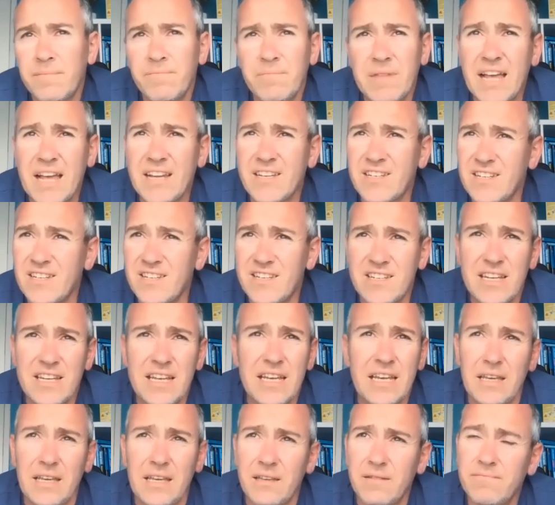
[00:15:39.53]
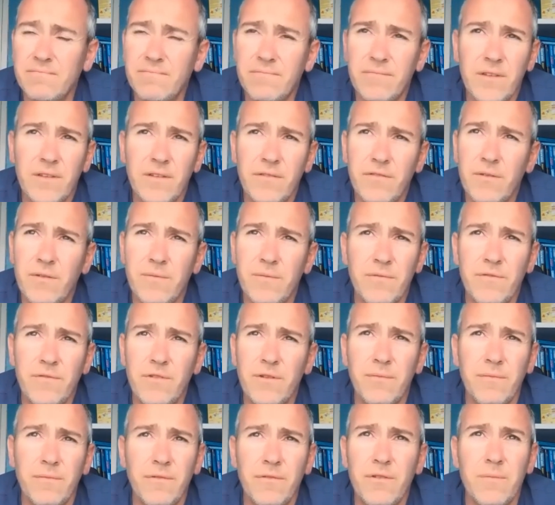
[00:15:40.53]
S and C from
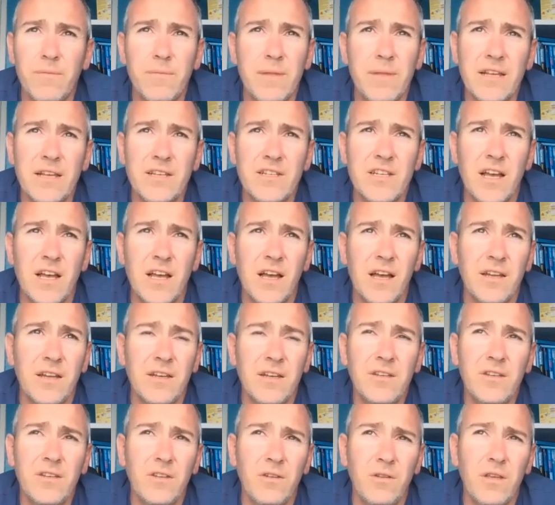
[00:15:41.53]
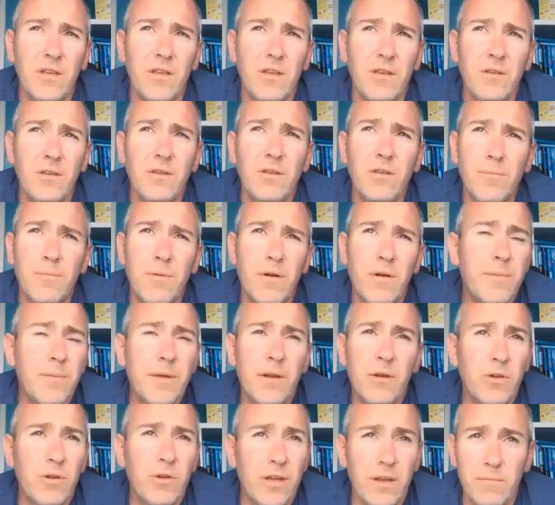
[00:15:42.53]
from from that side. You know, you you probably be
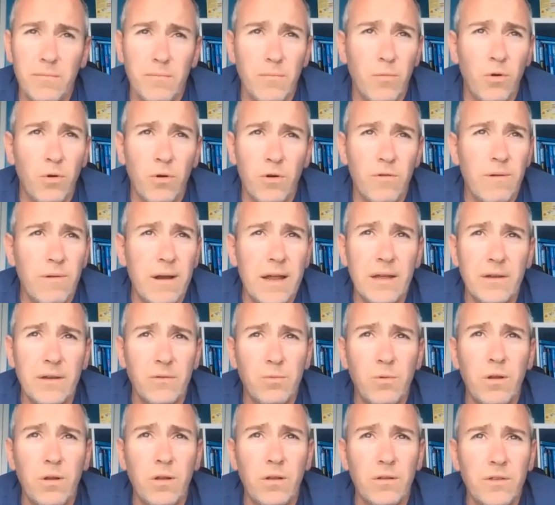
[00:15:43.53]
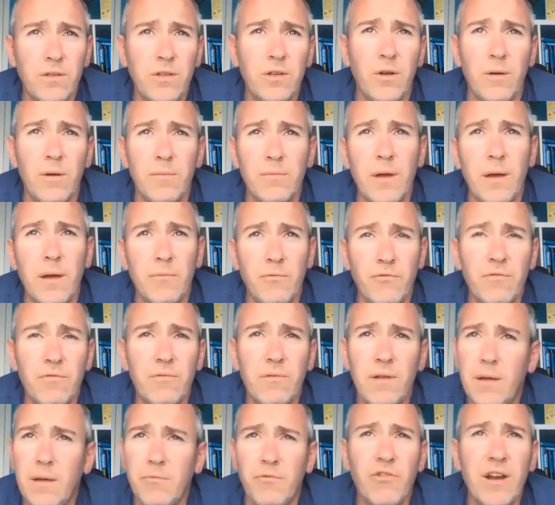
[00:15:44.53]
looking more around. Well, you know, I'm
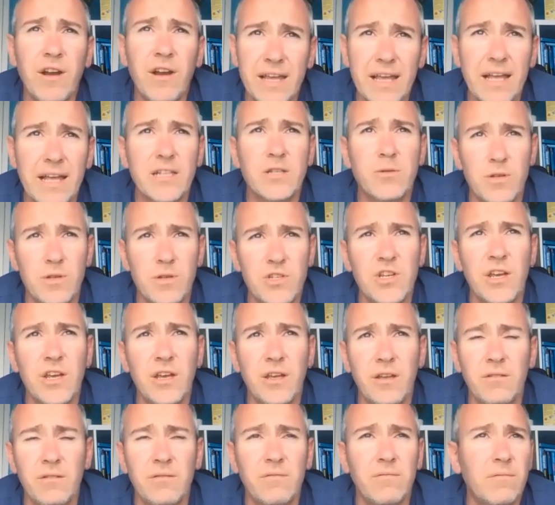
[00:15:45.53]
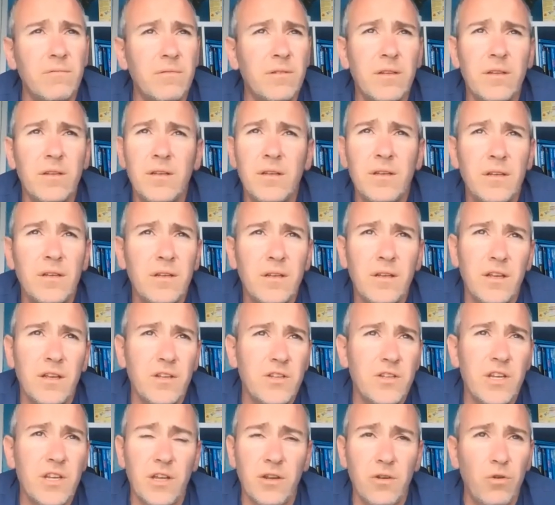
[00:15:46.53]
I'm trying to get to a certain a
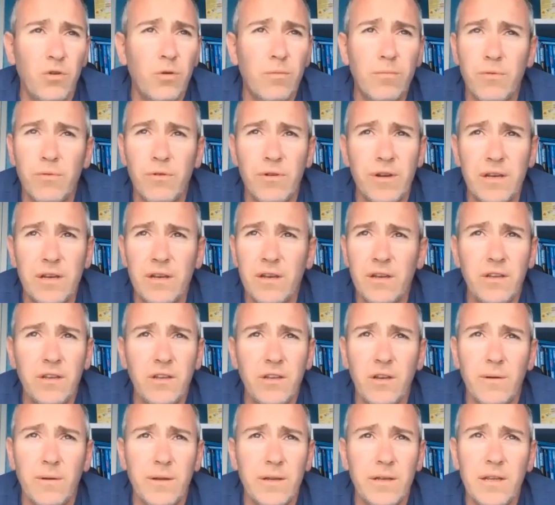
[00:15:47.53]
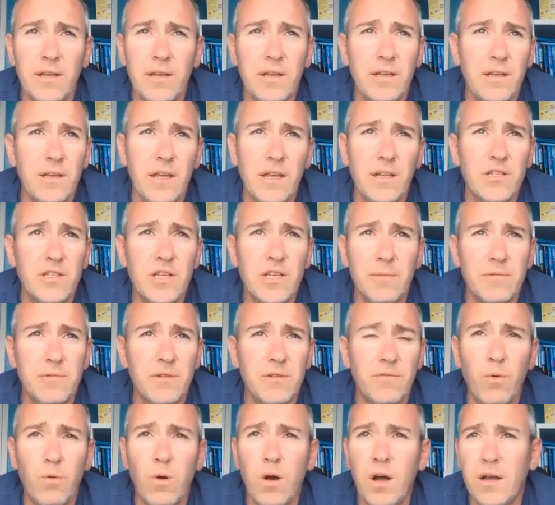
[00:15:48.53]
certain number in you know in, in, in terms of
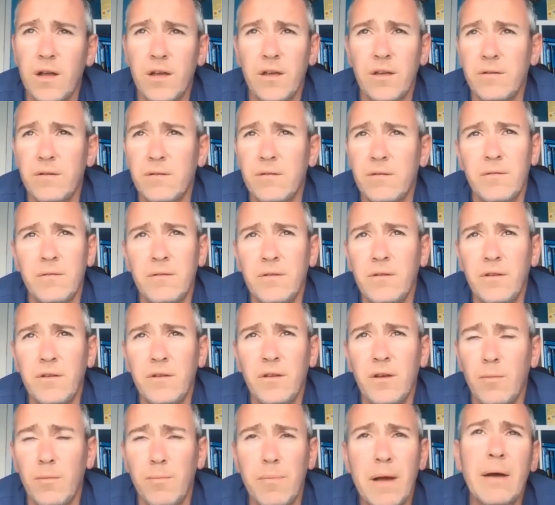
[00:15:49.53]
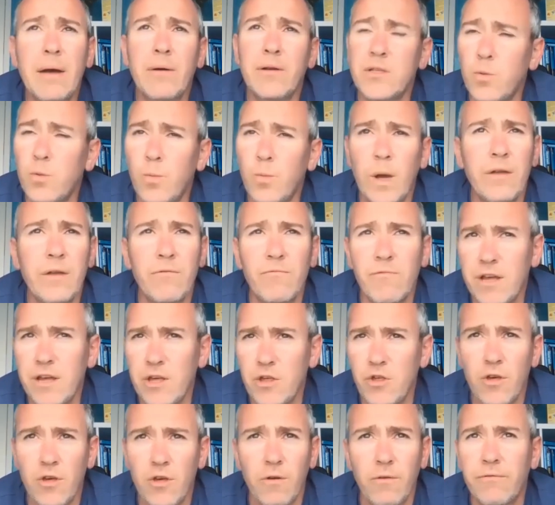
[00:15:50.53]
what I can you know power to weight
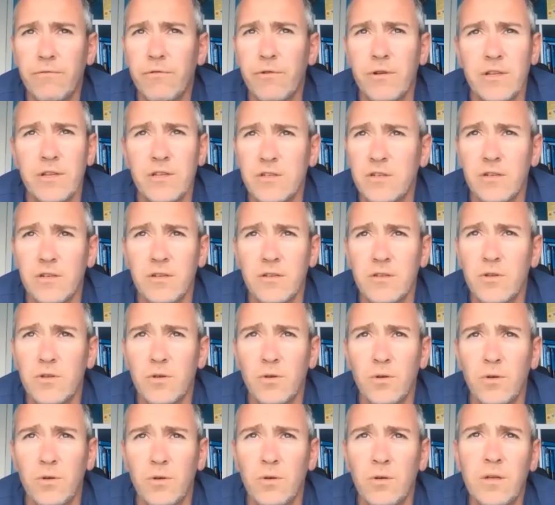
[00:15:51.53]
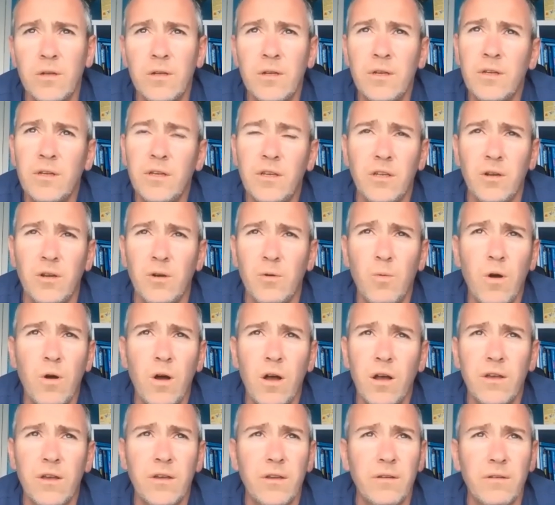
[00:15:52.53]
ratio, for instance, or you know what
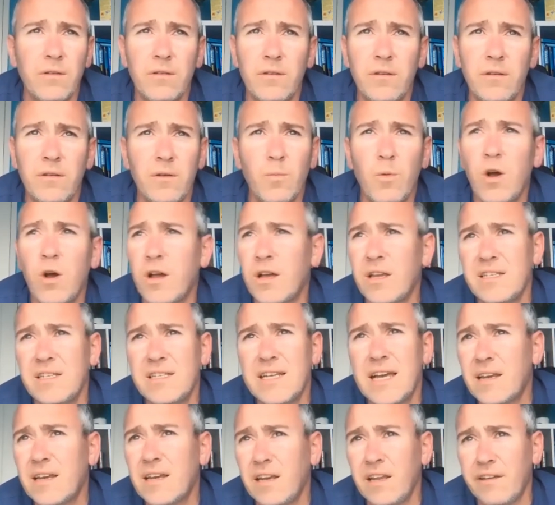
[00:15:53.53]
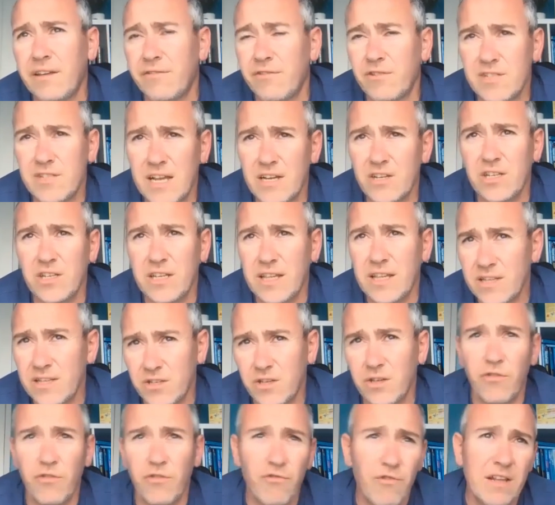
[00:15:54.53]
I can what I can deadlift because actually that's
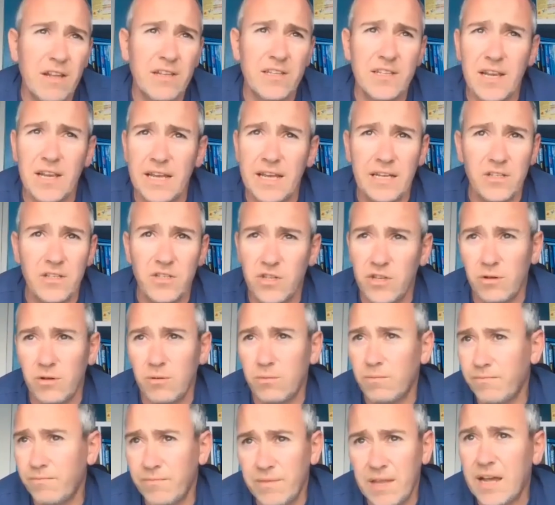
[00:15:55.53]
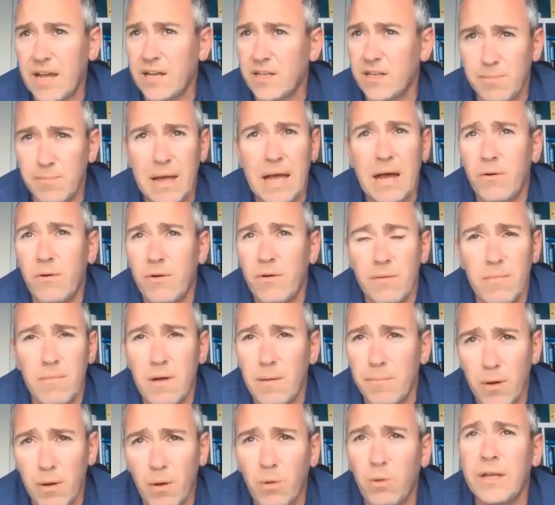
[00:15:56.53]
going to translate to X power in my
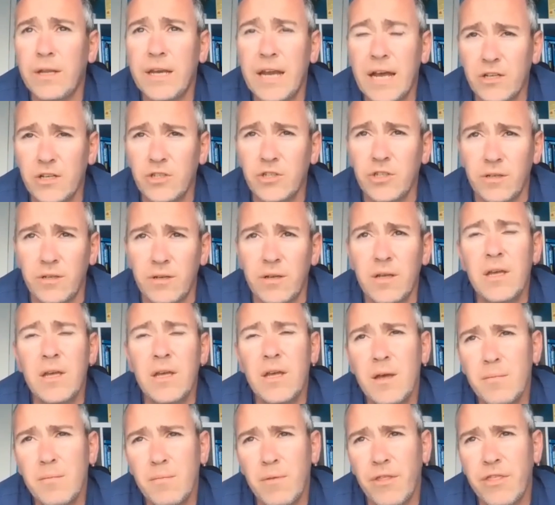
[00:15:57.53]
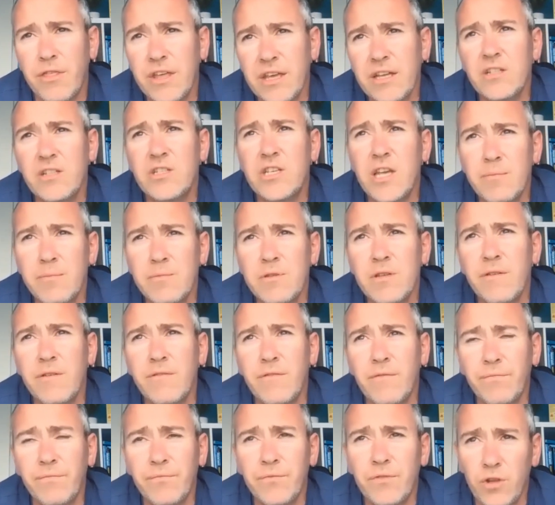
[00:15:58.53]
bowling action. But I think in terms of
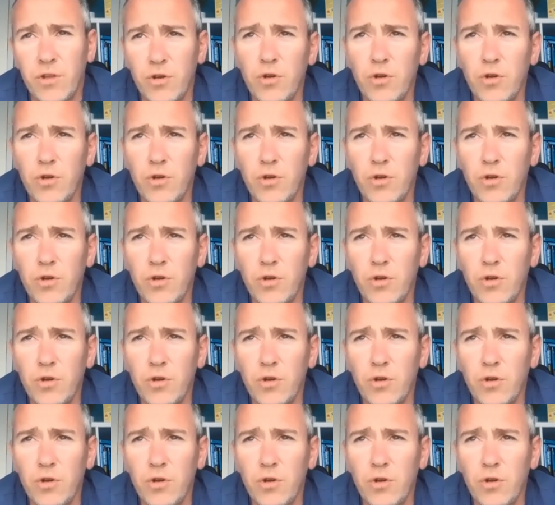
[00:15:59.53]
the